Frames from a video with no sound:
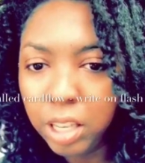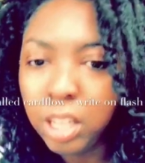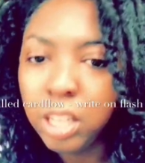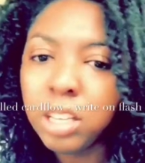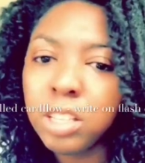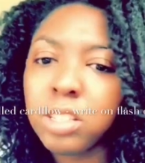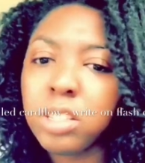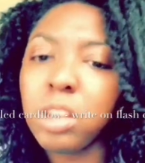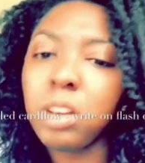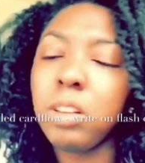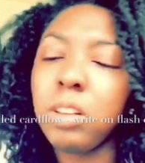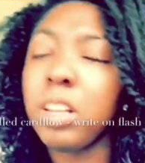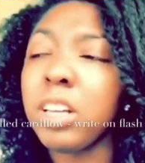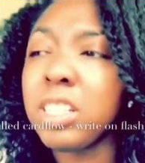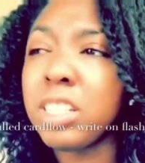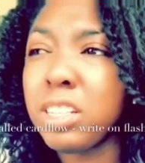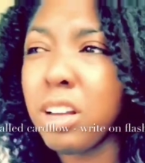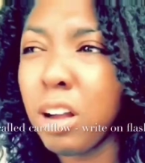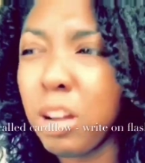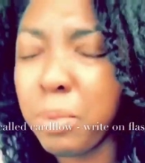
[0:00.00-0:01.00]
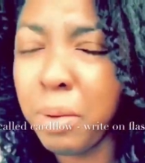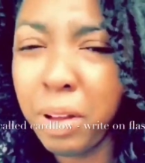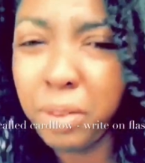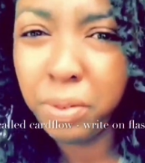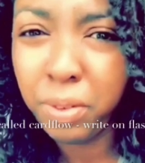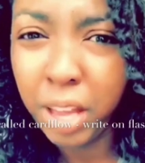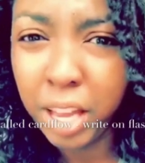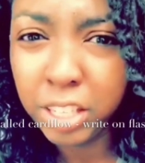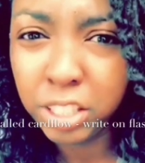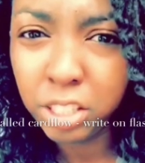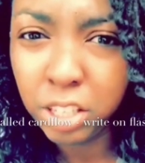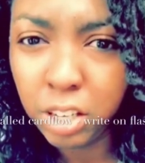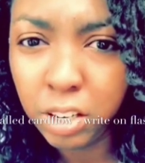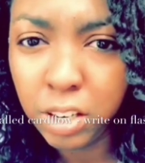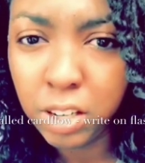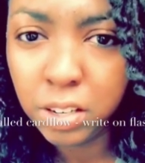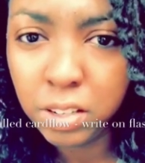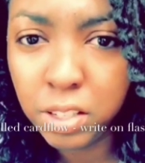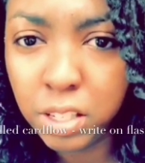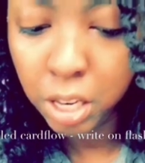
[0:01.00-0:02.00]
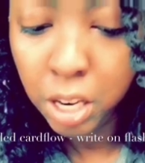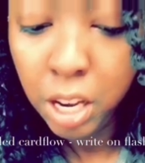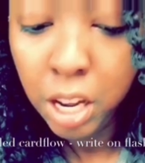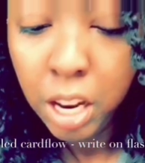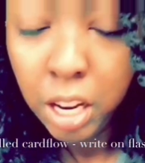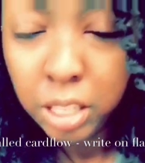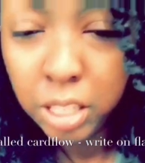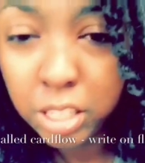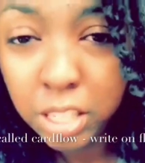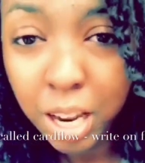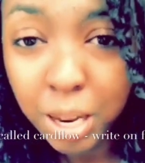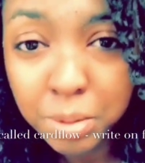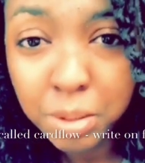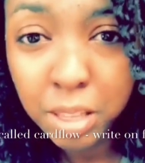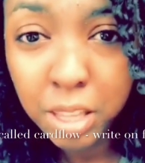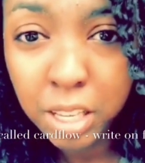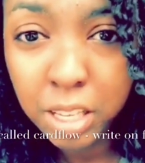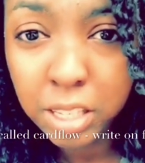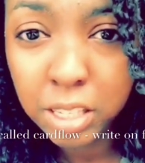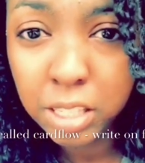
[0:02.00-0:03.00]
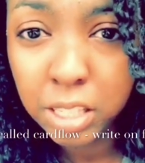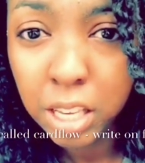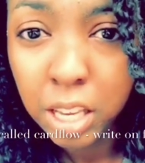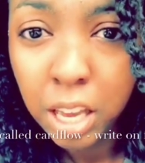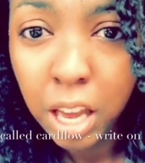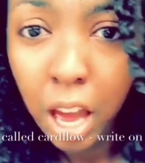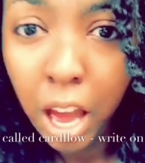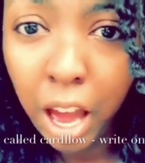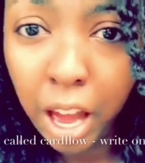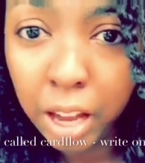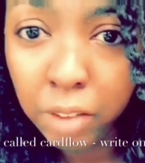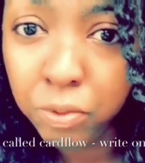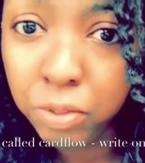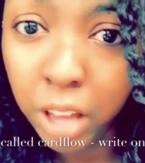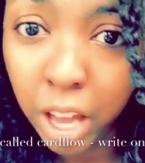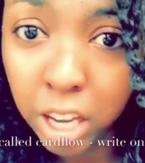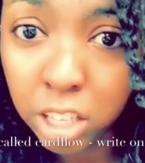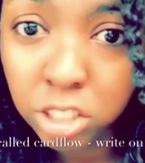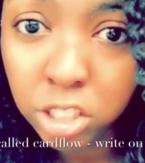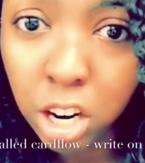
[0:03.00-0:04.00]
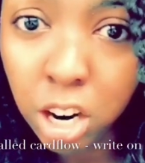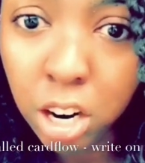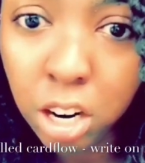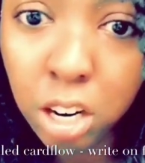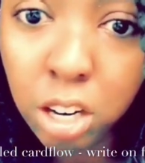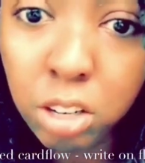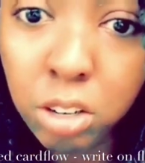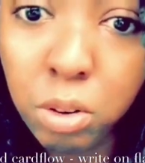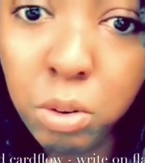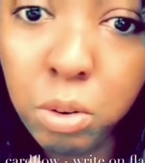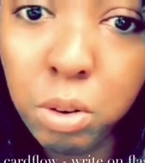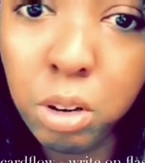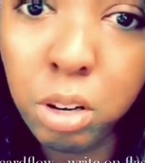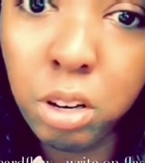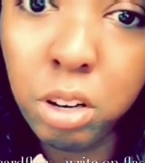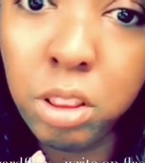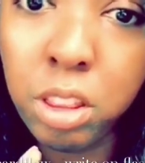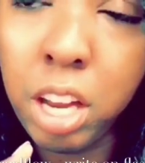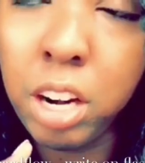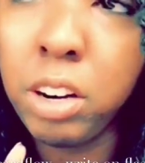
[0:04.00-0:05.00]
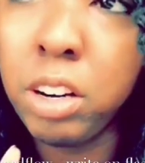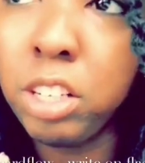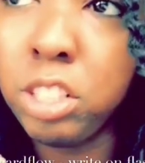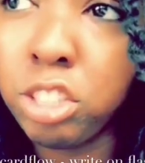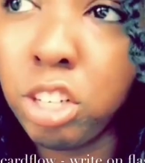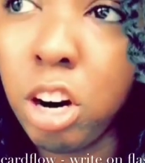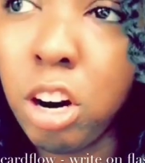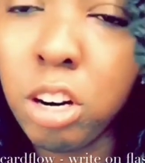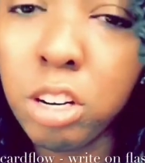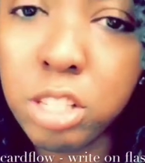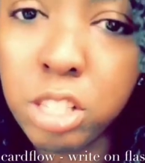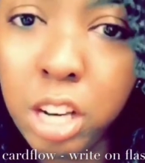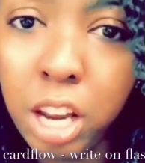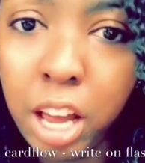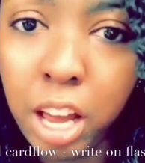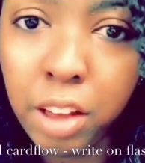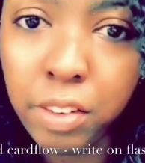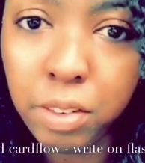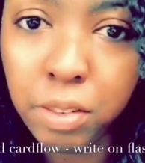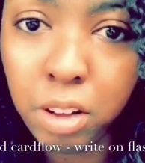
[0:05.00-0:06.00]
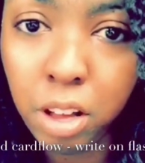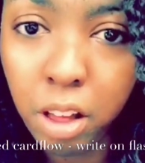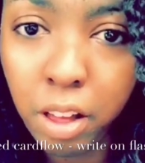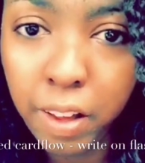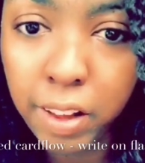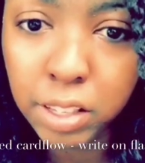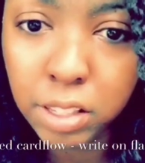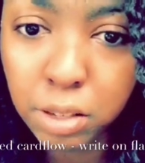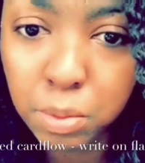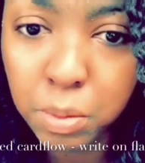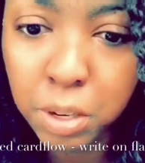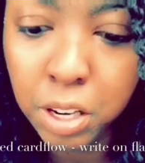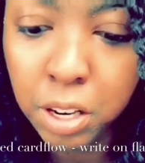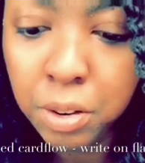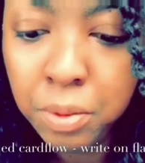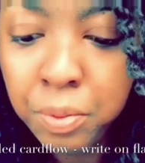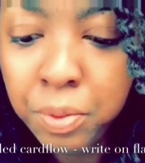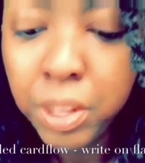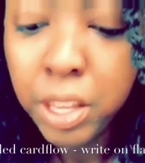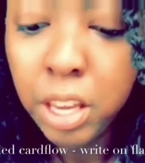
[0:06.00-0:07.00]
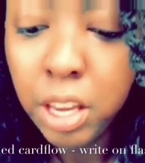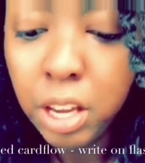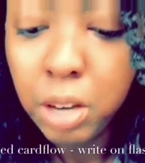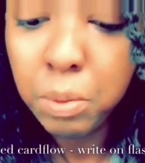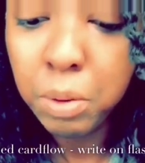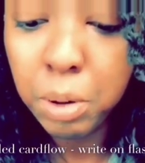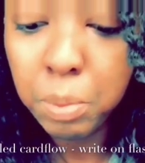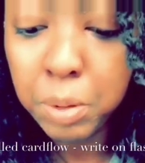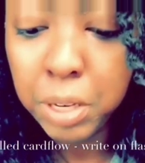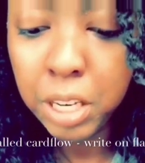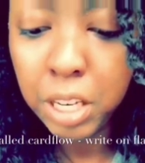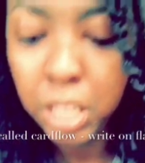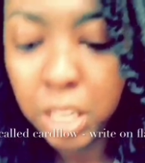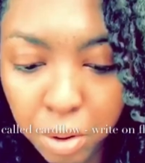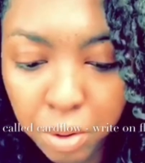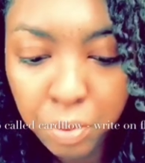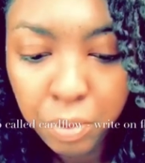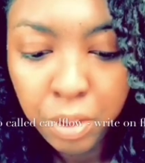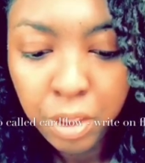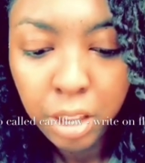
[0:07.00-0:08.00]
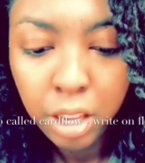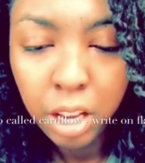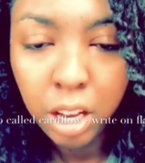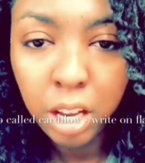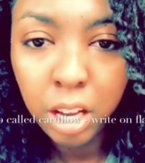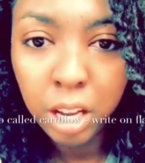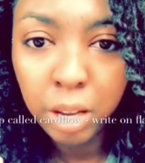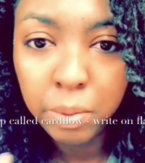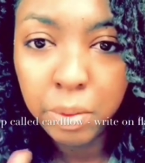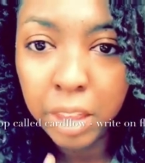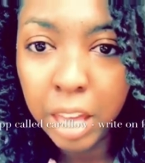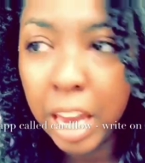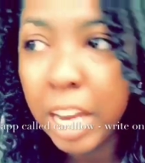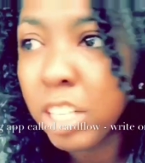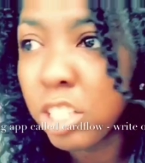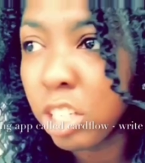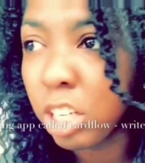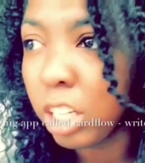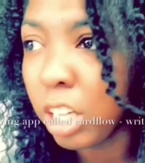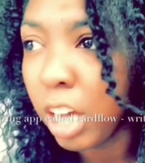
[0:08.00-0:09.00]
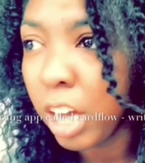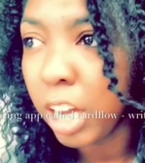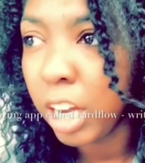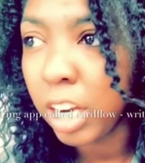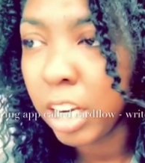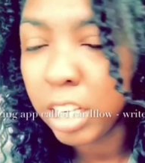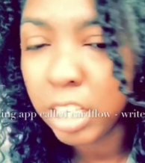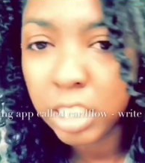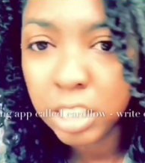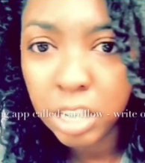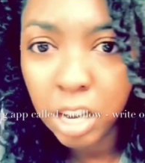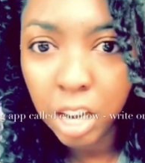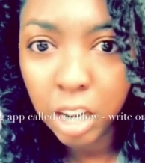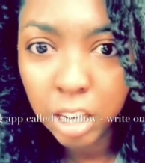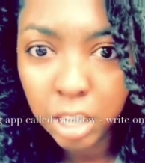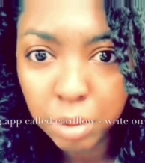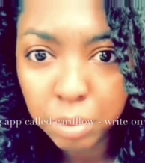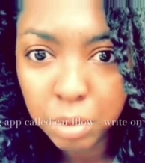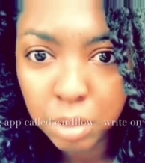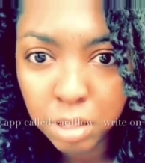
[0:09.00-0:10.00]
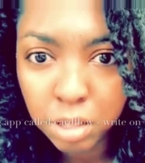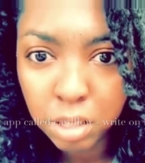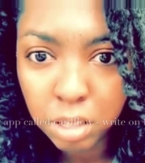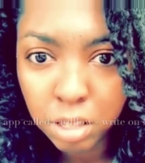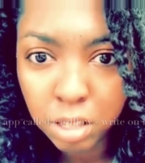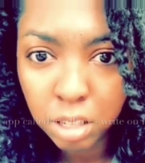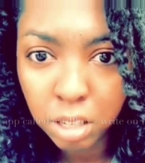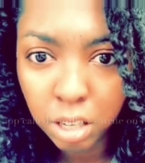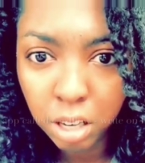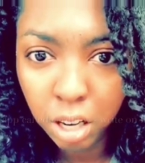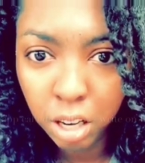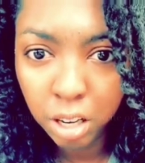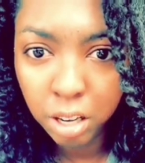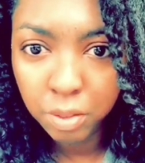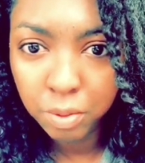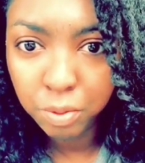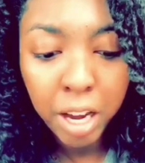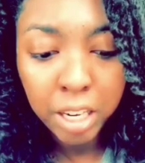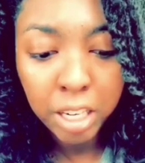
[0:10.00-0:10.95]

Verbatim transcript: so let's talk about flashcards and the types of things I flashcard or that are in charts that I have them call out to me would be um, the HLA types, um,